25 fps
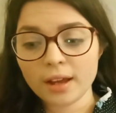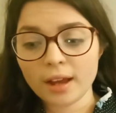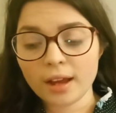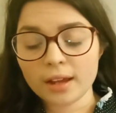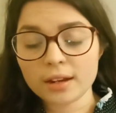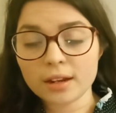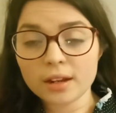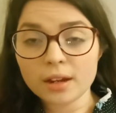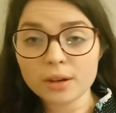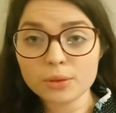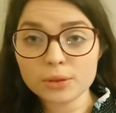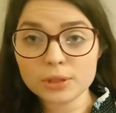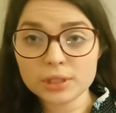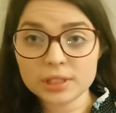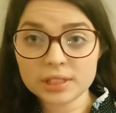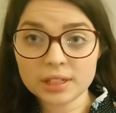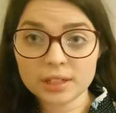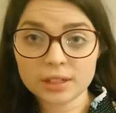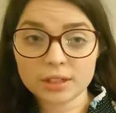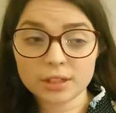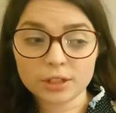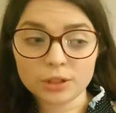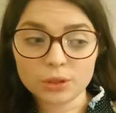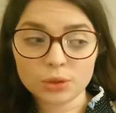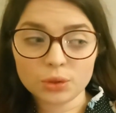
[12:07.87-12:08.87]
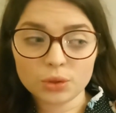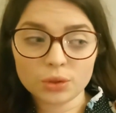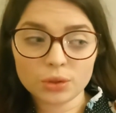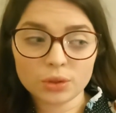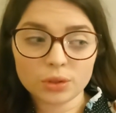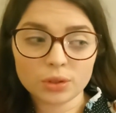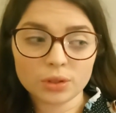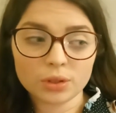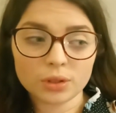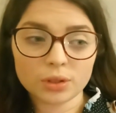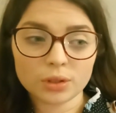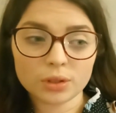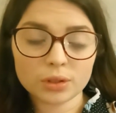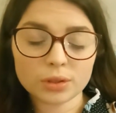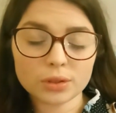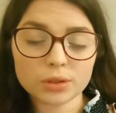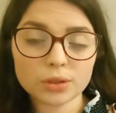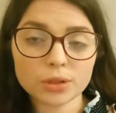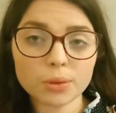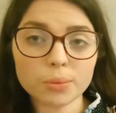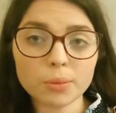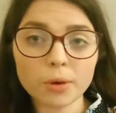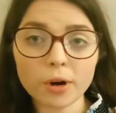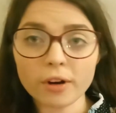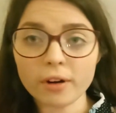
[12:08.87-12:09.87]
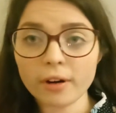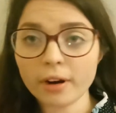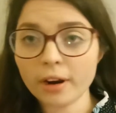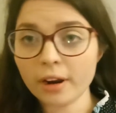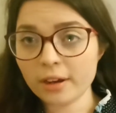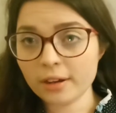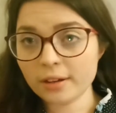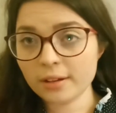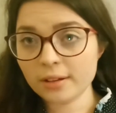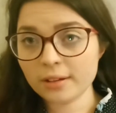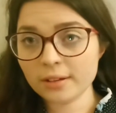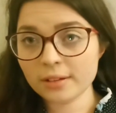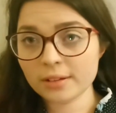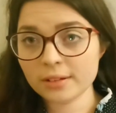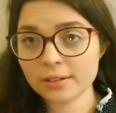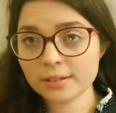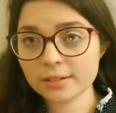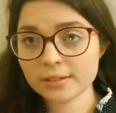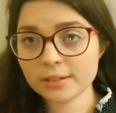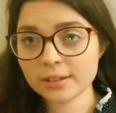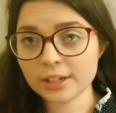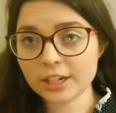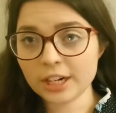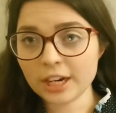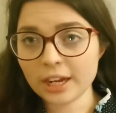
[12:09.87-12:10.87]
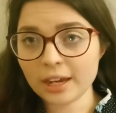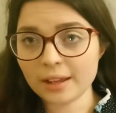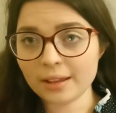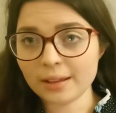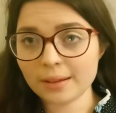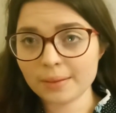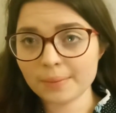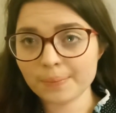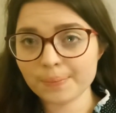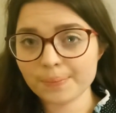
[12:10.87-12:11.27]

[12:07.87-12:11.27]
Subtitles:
And I will see you tomorrow. Good night.